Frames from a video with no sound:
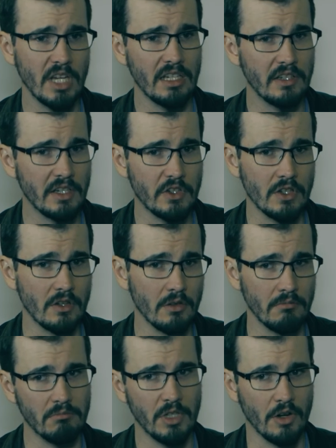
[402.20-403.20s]
In addition
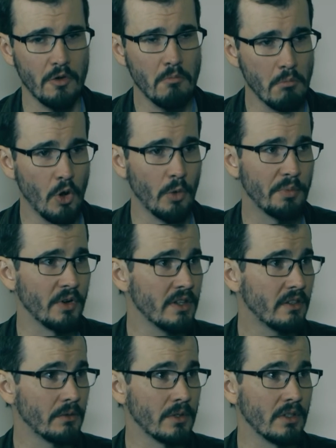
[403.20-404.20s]
to, you know, more
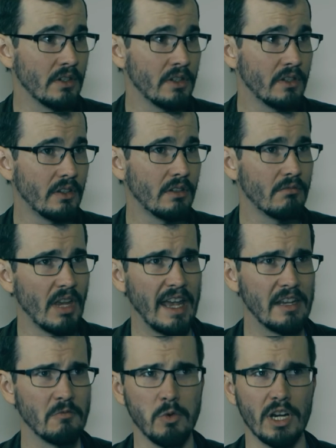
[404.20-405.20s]
prints, of course,
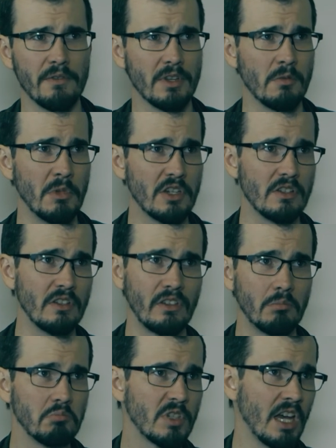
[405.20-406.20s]
and whatever
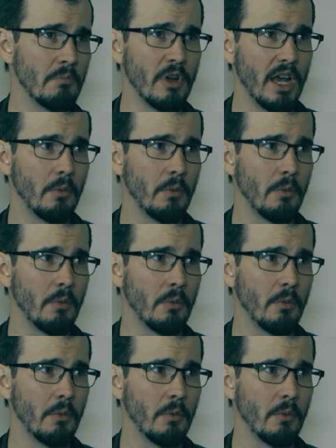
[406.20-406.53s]
commissions come my